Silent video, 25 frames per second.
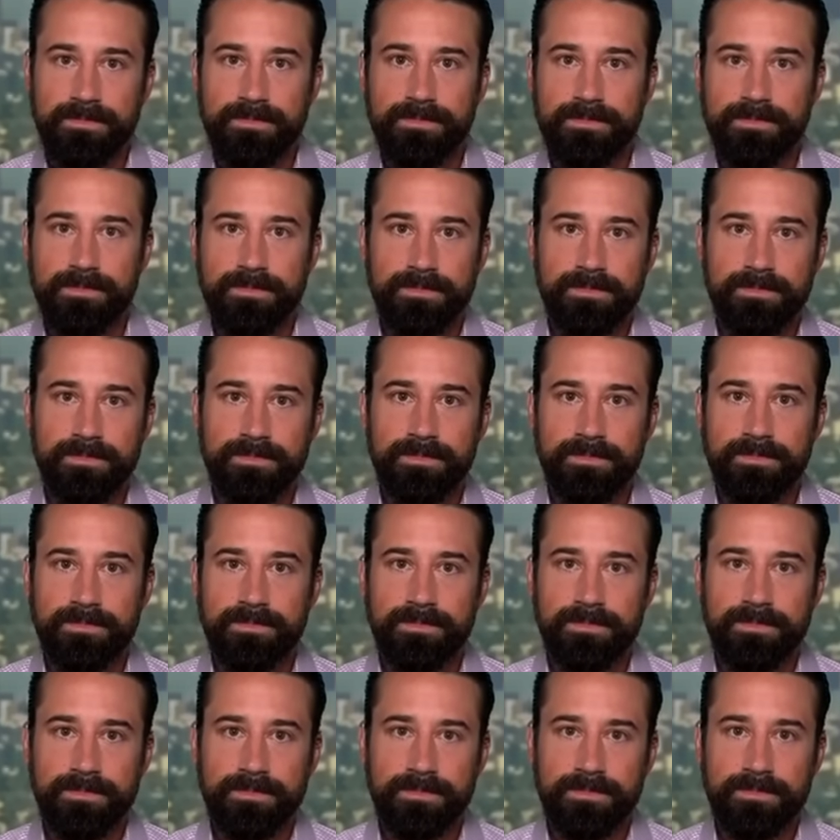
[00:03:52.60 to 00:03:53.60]

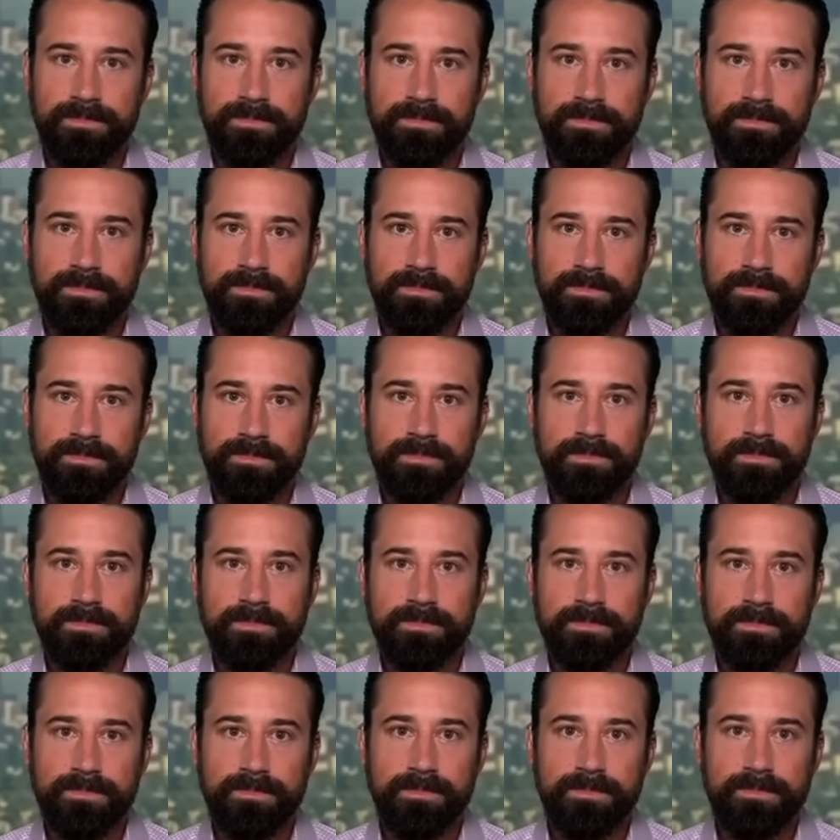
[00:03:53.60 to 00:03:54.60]

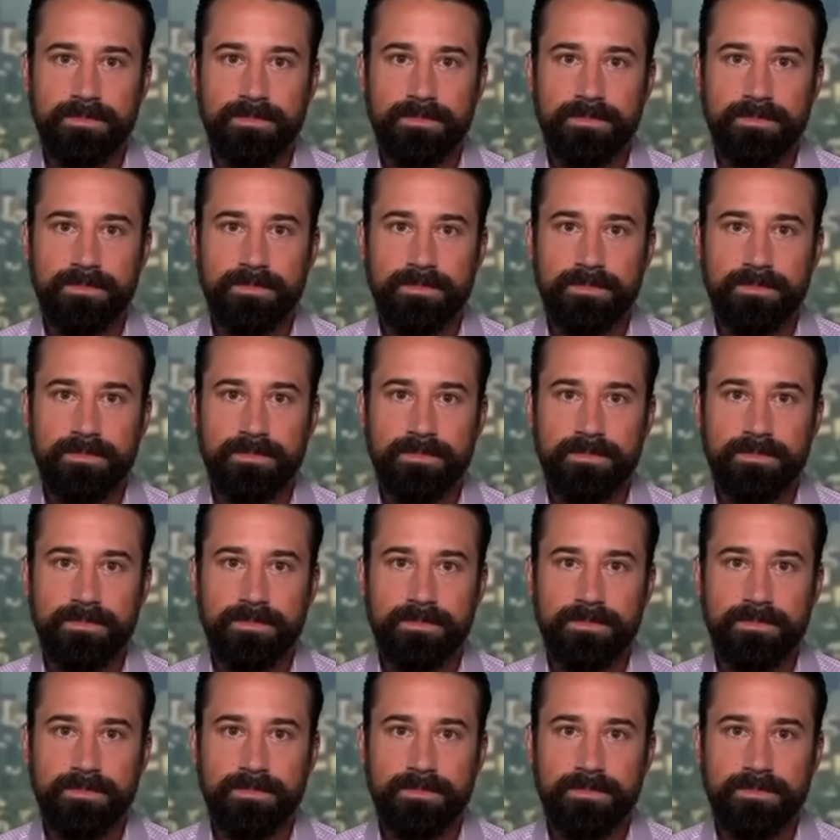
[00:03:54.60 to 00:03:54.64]
(not speaking)